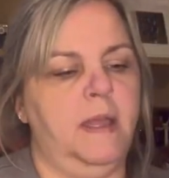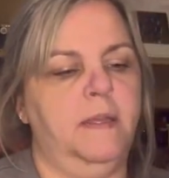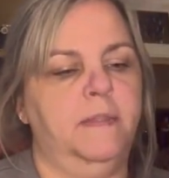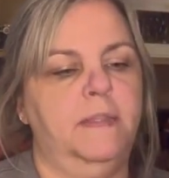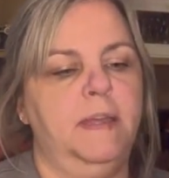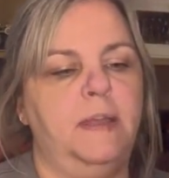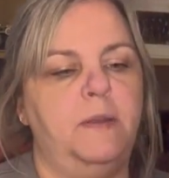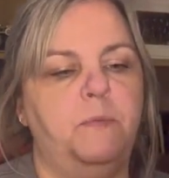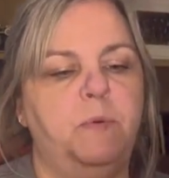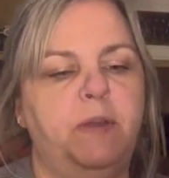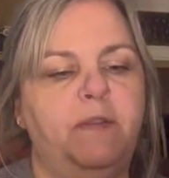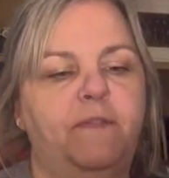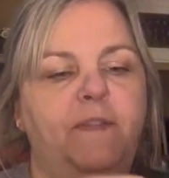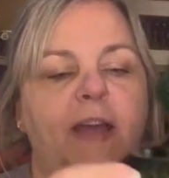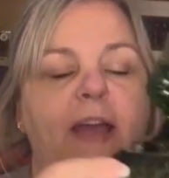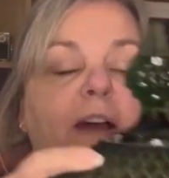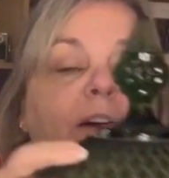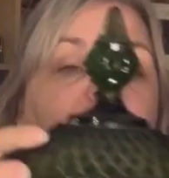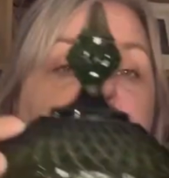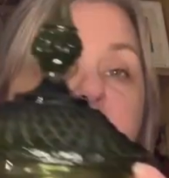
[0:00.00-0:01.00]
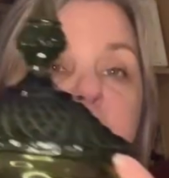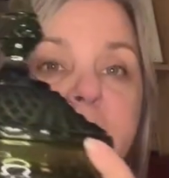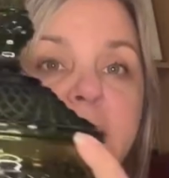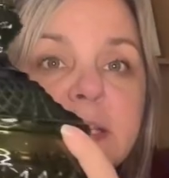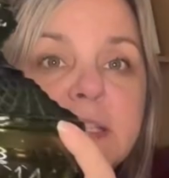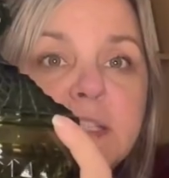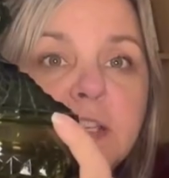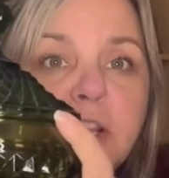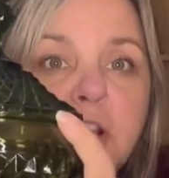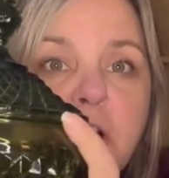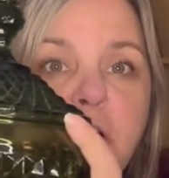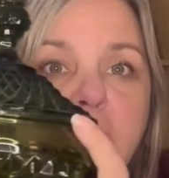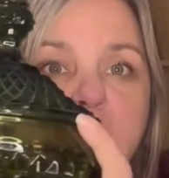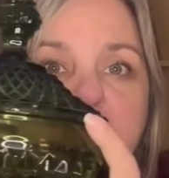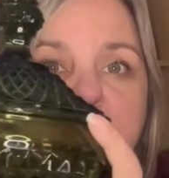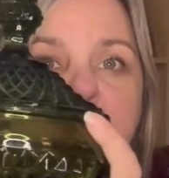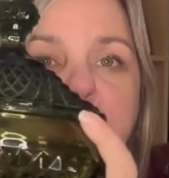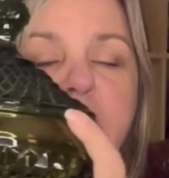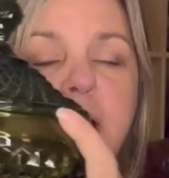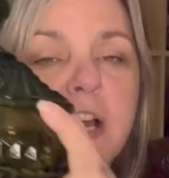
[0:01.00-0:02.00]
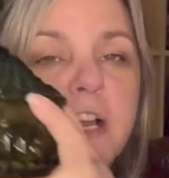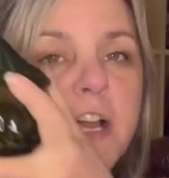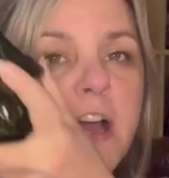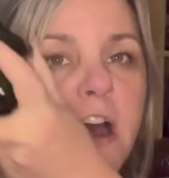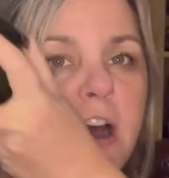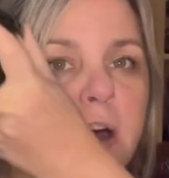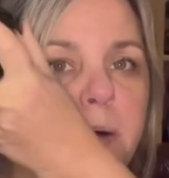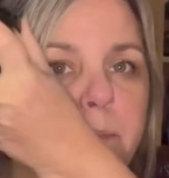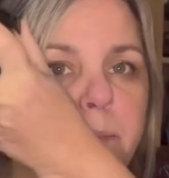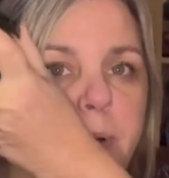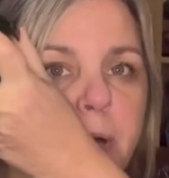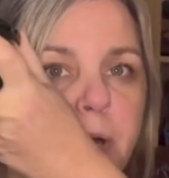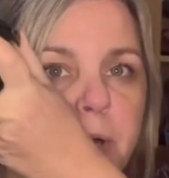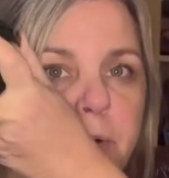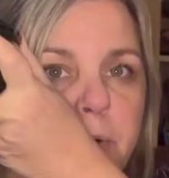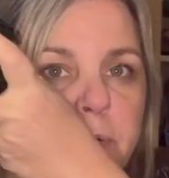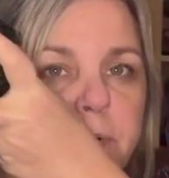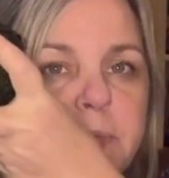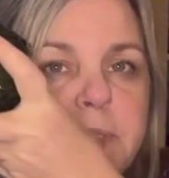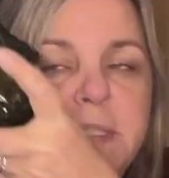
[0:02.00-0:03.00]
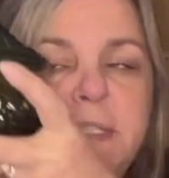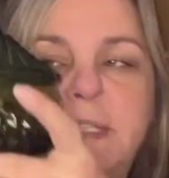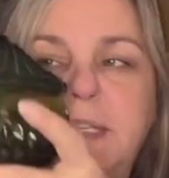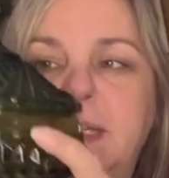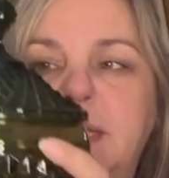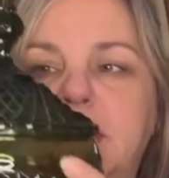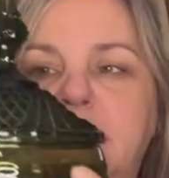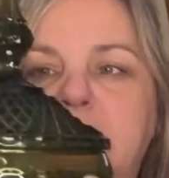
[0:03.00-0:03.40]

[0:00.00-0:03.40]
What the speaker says: Then we found this large compote